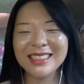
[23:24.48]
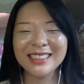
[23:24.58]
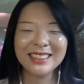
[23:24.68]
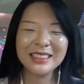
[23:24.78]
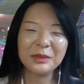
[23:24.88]

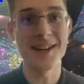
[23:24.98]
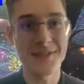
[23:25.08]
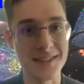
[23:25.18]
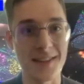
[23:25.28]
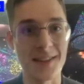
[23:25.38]
Yeah,
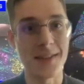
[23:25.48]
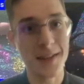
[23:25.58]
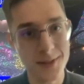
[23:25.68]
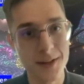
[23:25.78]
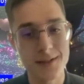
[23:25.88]
definitely.
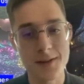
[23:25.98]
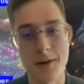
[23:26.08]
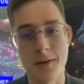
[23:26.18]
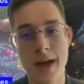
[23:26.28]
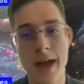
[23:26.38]
Thanks a lot,
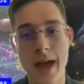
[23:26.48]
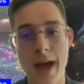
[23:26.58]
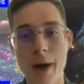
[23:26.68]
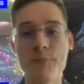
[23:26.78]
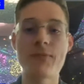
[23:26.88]
Snow.
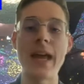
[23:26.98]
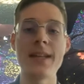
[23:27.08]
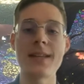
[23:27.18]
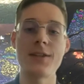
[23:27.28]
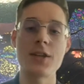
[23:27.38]

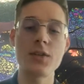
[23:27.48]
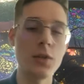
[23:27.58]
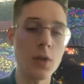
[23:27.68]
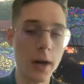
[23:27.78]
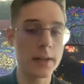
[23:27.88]
And just to
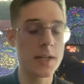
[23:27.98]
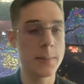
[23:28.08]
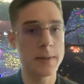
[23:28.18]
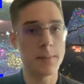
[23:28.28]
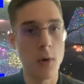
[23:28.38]
talk a little
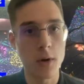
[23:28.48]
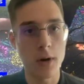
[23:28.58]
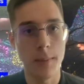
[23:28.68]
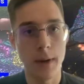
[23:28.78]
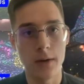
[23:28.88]
bit more
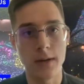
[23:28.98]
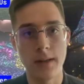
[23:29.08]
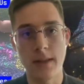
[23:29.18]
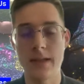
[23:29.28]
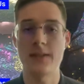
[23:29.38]
about
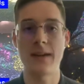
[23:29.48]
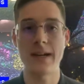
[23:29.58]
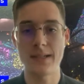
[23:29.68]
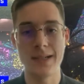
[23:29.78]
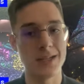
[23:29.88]
this
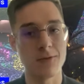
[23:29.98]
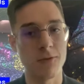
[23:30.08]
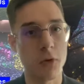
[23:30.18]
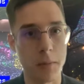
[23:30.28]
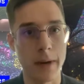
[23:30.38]
fascinating
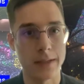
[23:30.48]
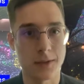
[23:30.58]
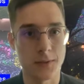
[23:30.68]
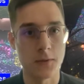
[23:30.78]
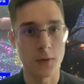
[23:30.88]
format
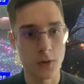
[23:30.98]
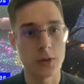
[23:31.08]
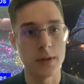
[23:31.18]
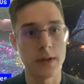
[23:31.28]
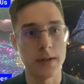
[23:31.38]
of a
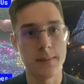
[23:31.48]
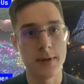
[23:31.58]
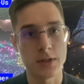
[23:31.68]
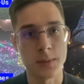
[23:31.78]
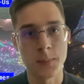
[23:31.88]
virtual
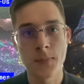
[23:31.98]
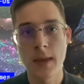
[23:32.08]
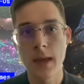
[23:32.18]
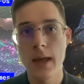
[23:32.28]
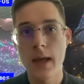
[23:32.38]
exhibition.
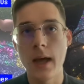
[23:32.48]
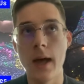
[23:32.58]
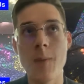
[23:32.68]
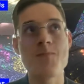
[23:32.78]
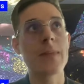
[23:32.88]

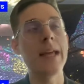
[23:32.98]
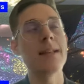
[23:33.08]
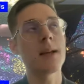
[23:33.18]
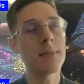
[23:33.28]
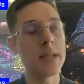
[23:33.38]
In
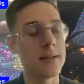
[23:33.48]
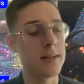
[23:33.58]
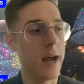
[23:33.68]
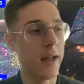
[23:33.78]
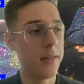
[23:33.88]
some sense,
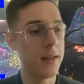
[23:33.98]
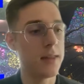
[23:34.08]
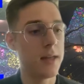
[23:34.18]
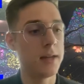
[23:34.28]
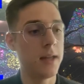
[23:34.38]
I think
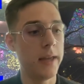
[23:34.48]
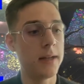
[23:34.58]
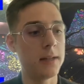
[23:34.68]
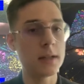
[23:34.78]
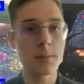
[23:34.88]
that it
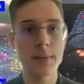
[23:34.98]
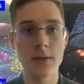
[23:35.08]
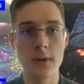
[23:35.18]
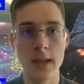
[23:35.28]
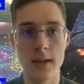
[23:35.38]
a little bit
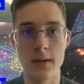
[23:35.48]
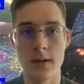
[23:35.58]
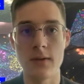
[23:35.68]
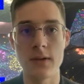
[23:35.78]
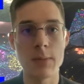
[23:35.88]
really
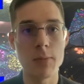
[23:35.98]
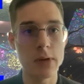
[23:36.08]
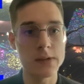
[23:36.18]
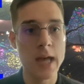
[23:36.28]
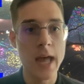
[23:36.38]
resembles